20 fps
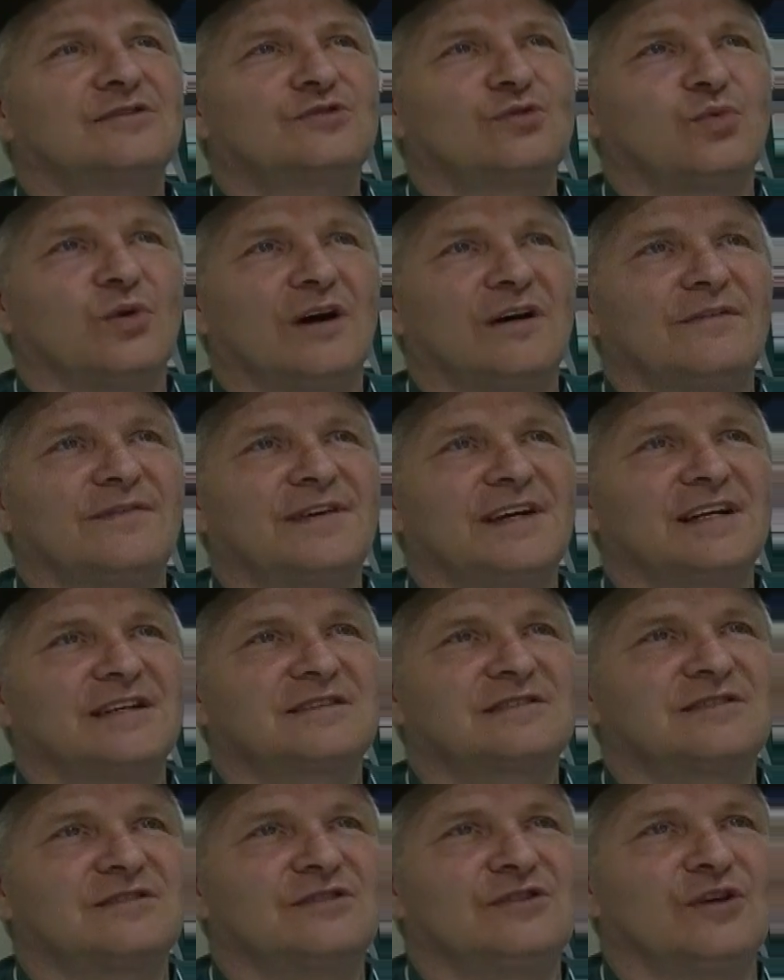12
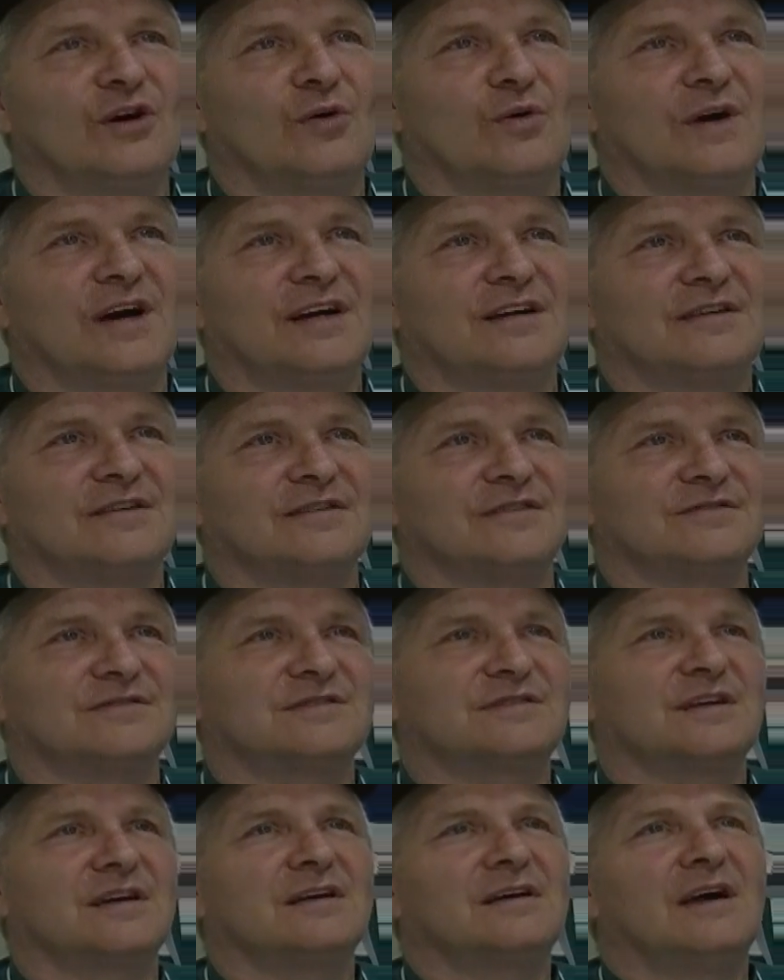hits, no
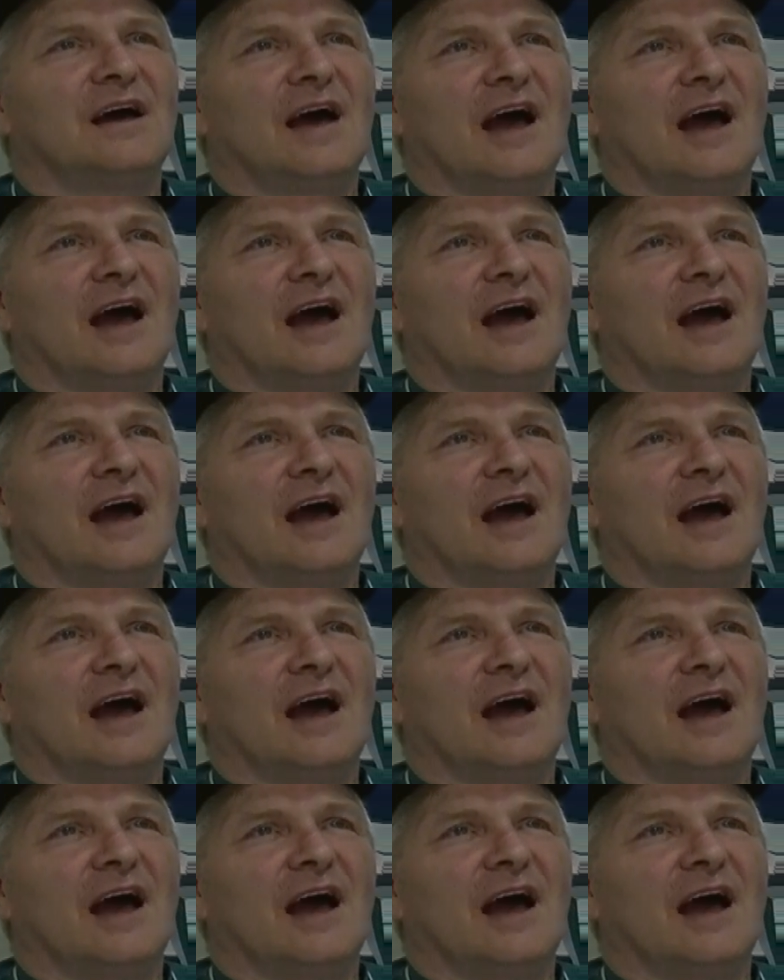errors.